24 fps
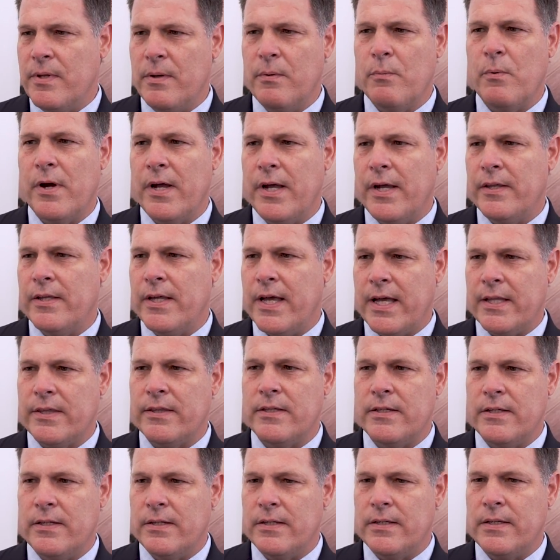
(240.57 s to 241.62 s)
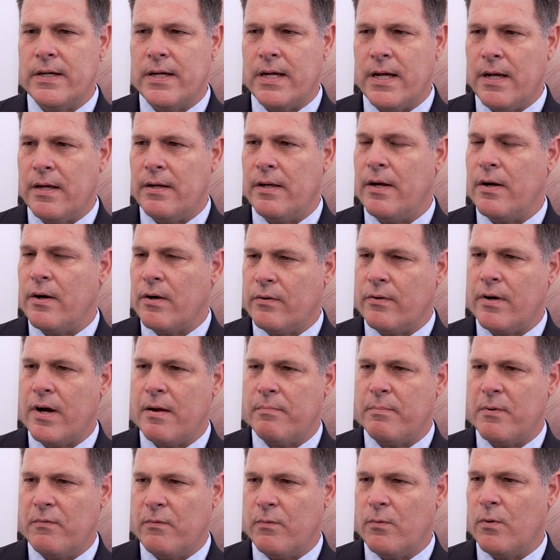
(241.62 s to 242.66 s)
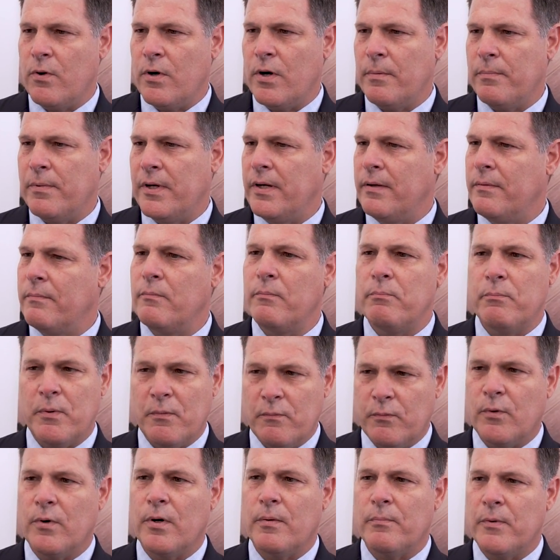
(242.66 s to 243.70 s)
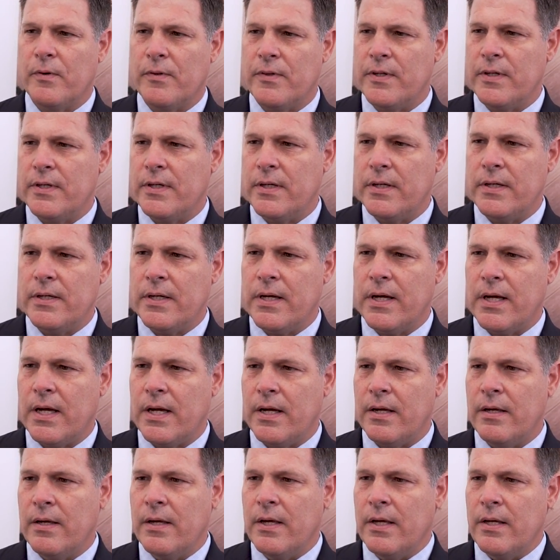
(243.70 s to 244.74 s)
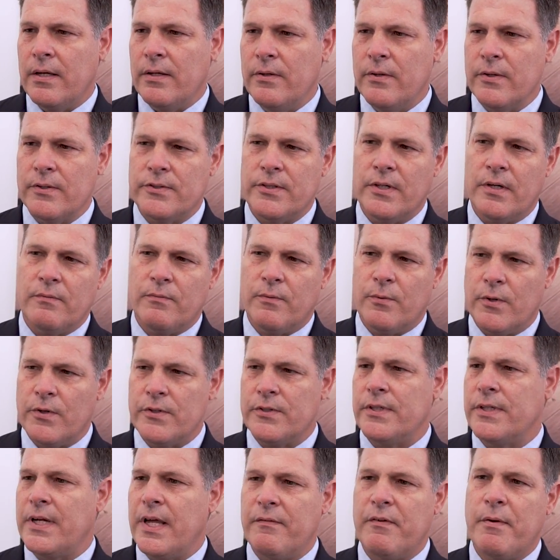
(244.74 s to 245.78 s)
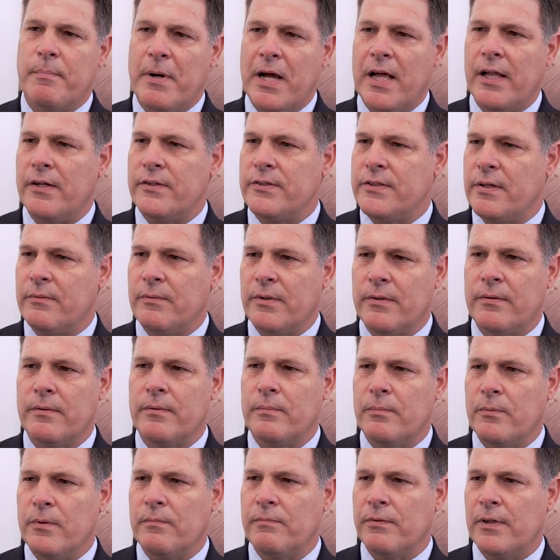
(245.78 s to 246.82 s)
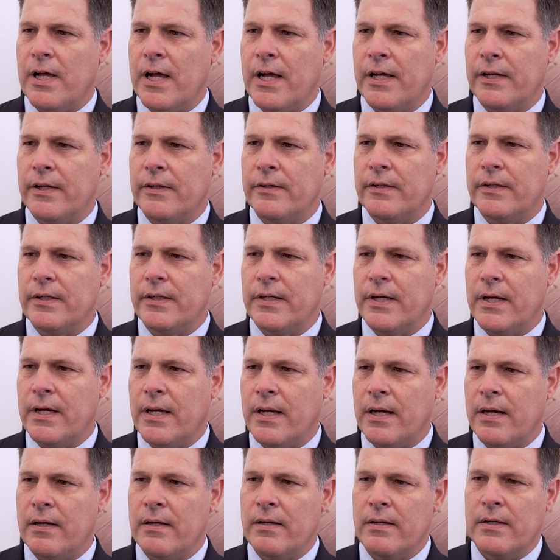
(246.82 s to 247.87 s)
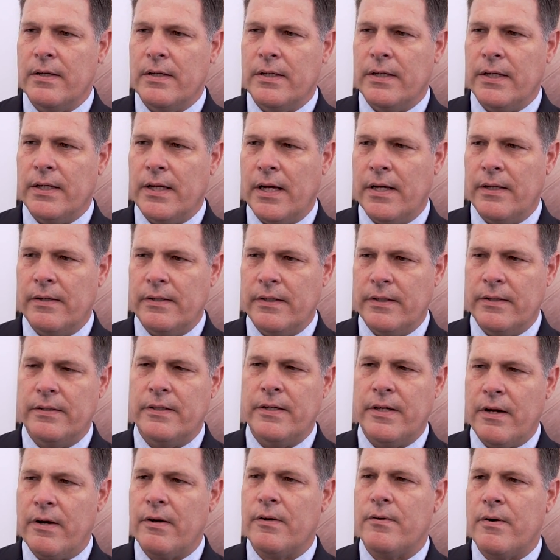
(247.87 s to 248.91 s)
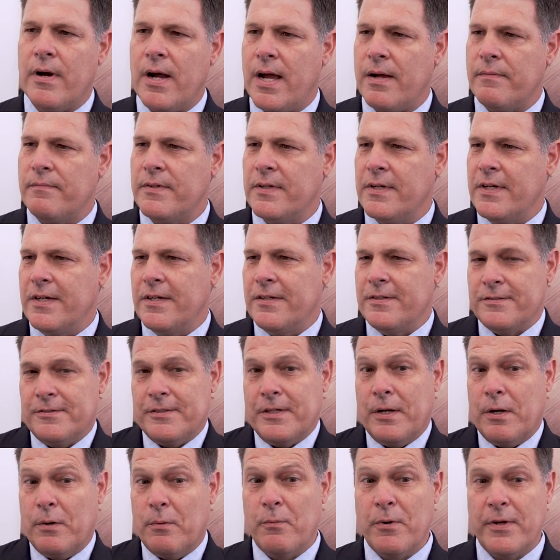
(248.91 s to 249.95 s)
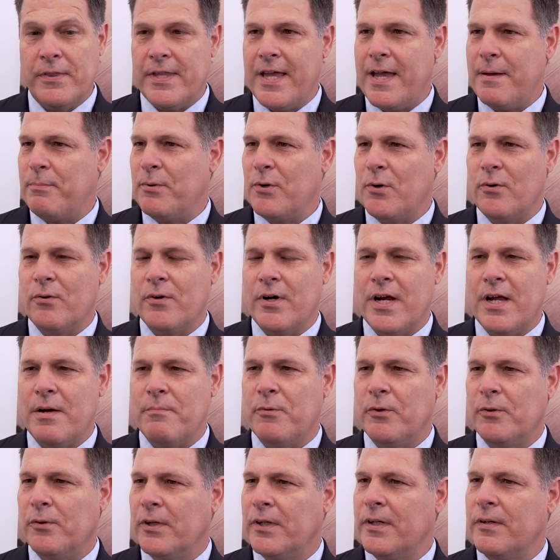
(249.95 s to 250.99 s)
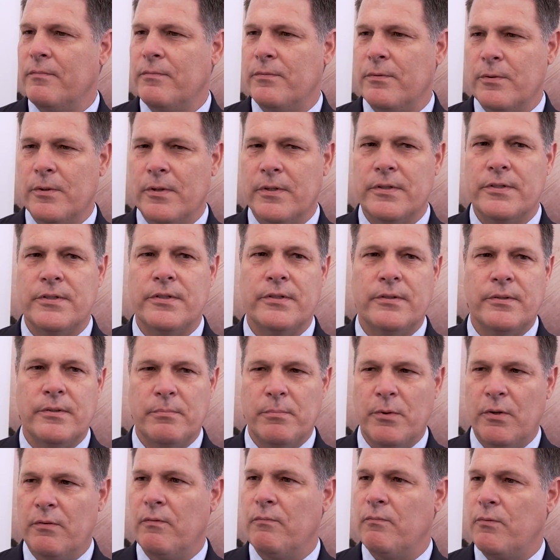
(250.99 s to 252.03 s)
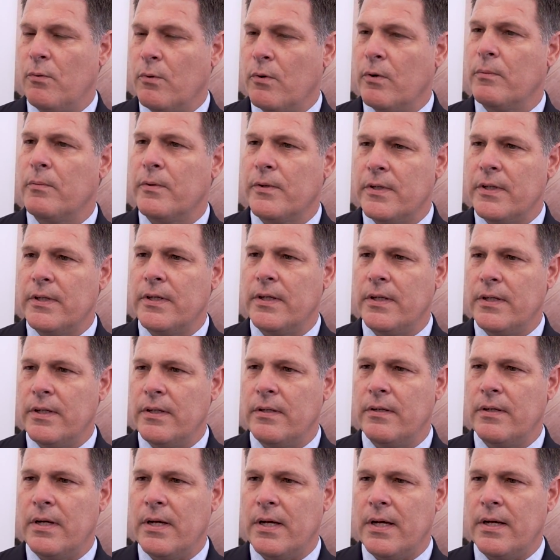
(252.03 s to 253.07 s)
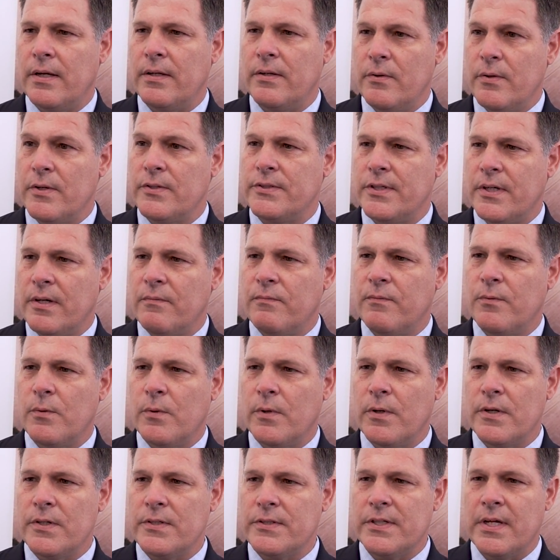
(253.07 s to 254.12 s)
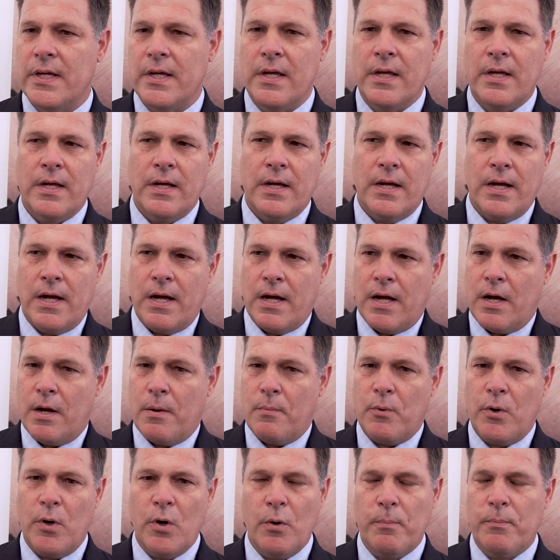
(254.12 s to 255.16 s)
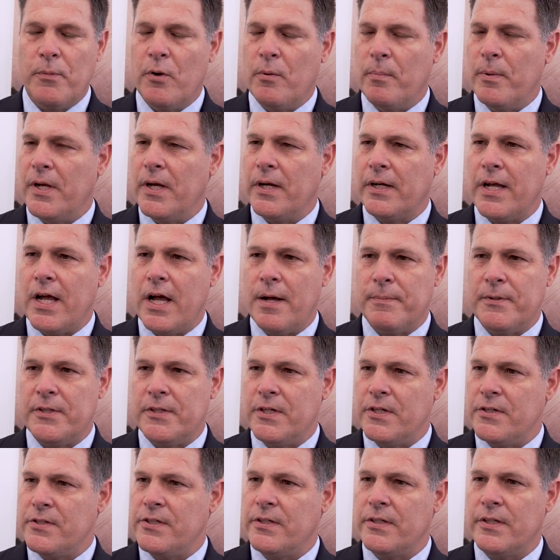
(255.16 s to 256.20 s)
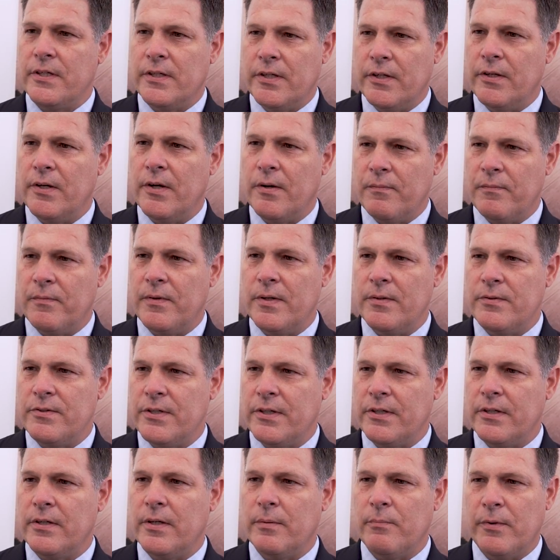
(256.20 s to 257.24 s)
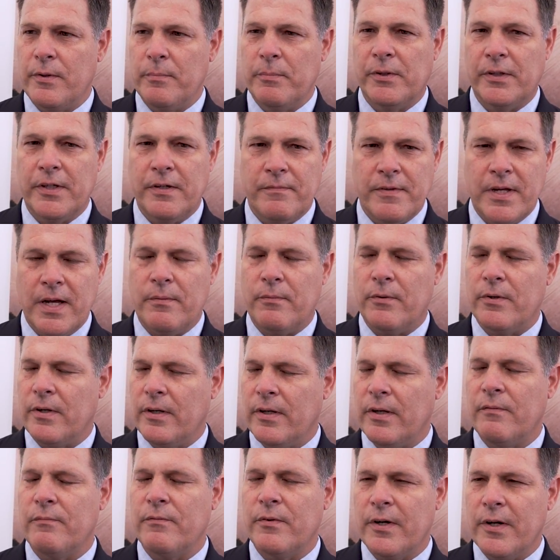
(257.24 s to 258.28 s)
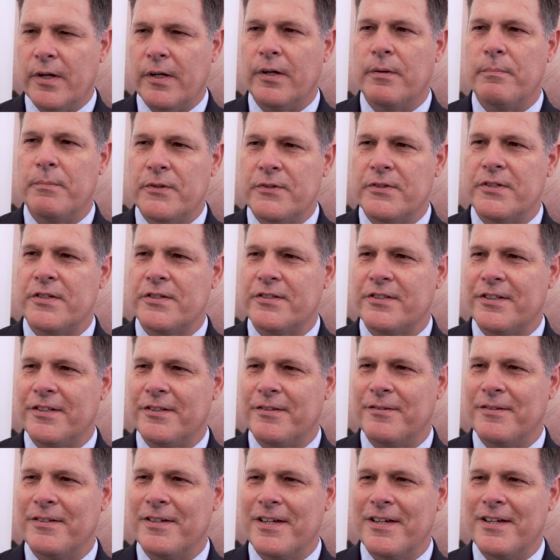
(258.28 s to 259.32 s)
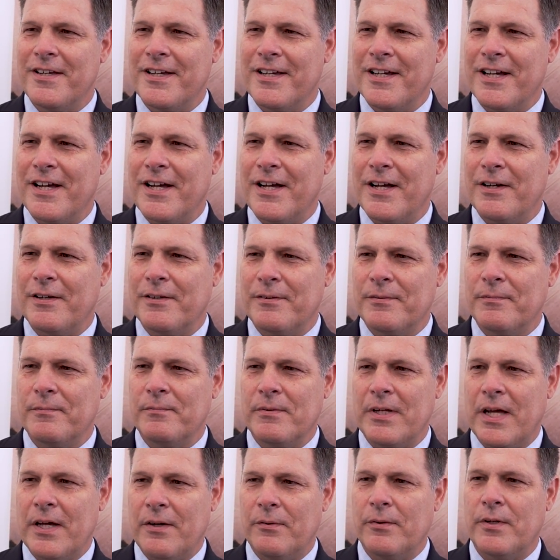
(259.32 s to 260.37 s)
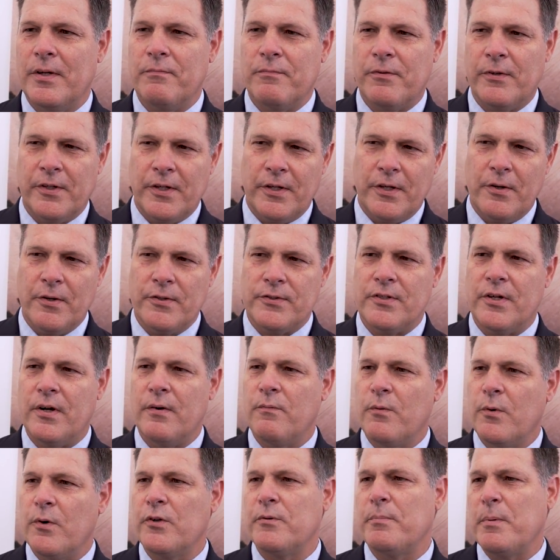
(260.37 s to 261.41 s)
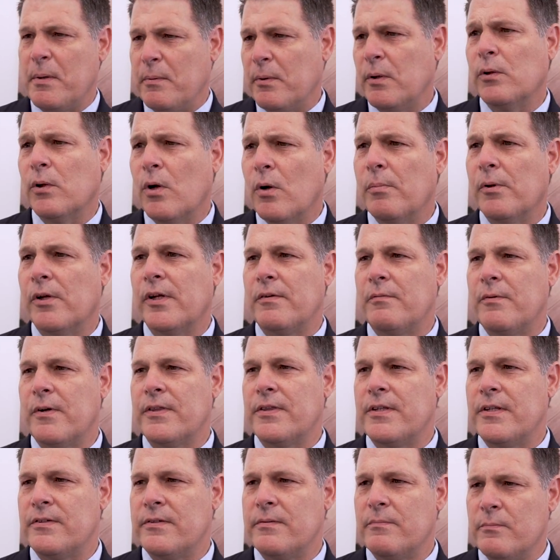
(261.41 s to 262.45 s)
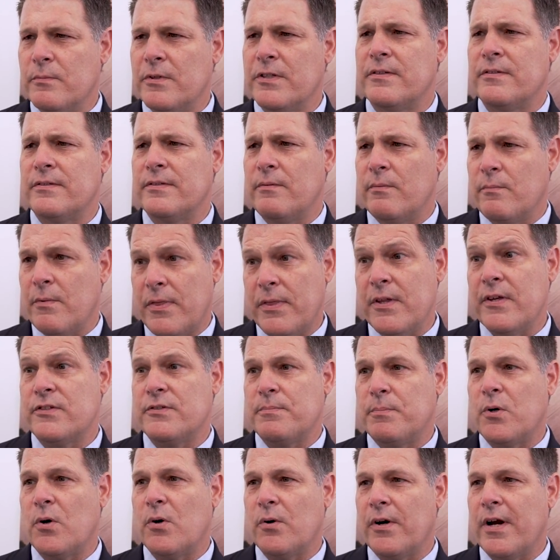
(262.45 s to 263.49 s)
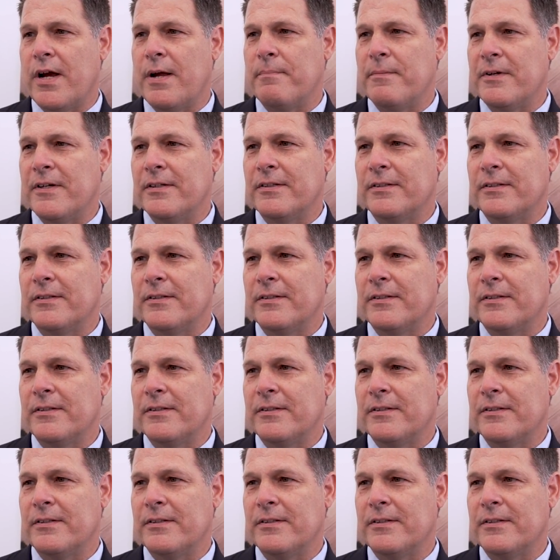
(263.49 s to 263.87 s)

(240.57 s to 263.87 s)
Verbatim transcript: the way that the uh, aircraft performed and performed with the uh, U S Air Force and Navy pilots that were, were flying in the, uh, uh, in the aircraft. So with that program, we're looking forward to moving forward with the uh, U S Air Force. Um, we hope there will be a competition in the near future, and we believe that we're in a very good position, uh, not only for the U S Air Force, but globally with this, with, with this program.